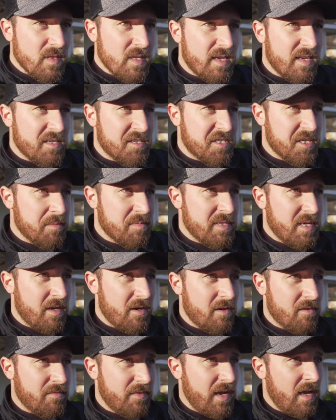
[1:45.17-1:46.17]
It ships out
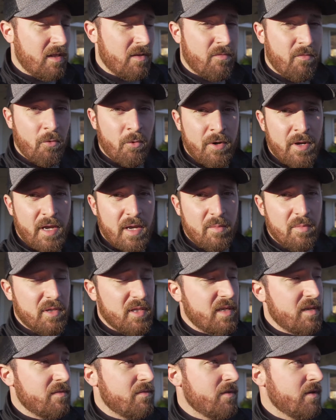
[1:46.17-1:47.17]
of California, I
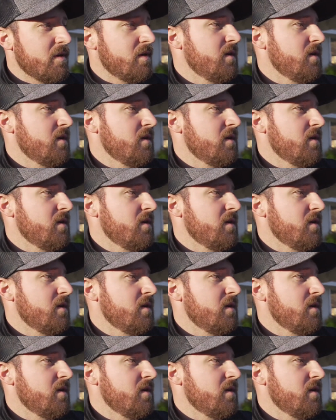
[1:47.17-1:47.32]
believe.